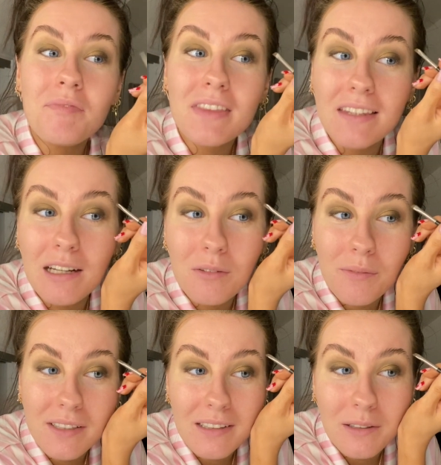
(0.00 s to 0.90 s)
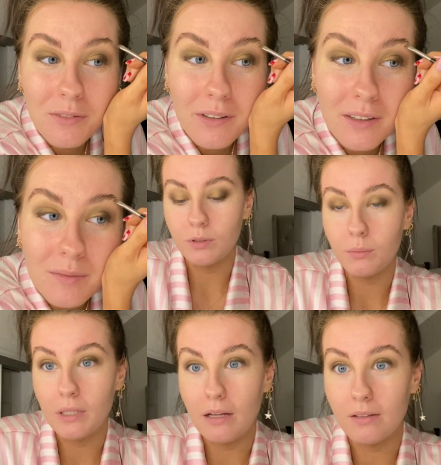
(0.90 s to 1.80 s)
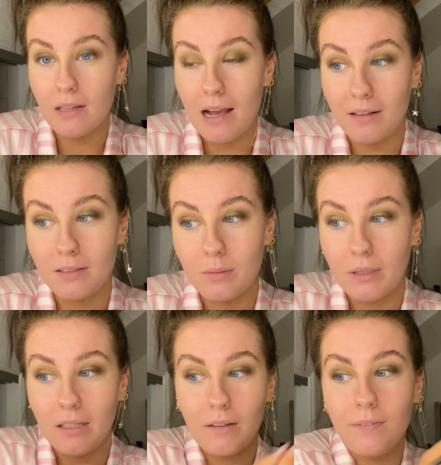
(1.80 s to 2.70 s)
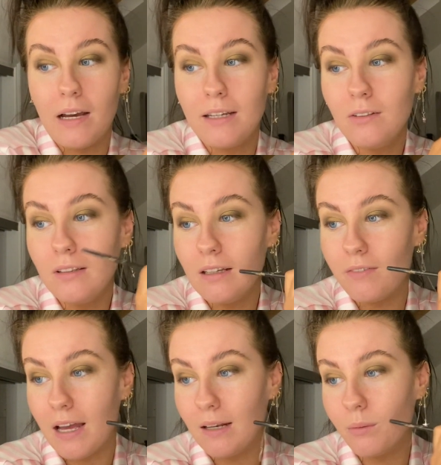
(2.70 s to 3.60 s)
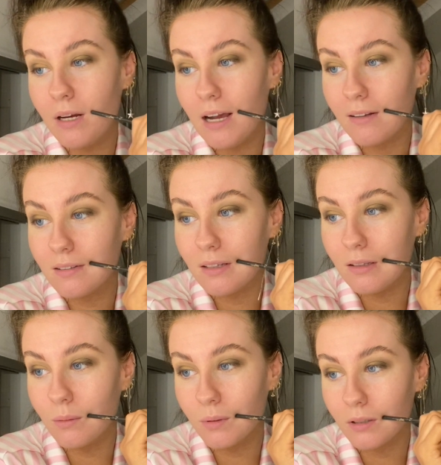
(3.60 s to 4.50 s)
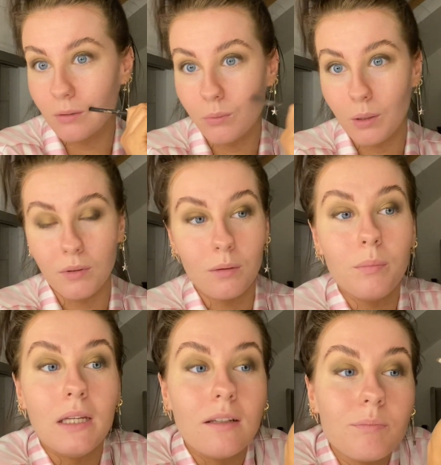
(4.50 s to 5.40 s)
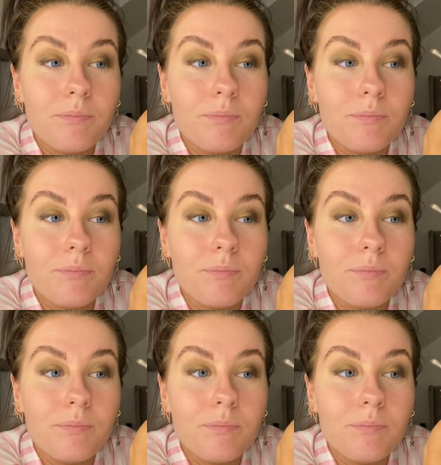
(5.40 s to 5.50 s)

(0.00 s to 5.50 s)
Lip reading: that's what I'm excited for. Someone else asked me if I could live anywhere else in the world, where would it be?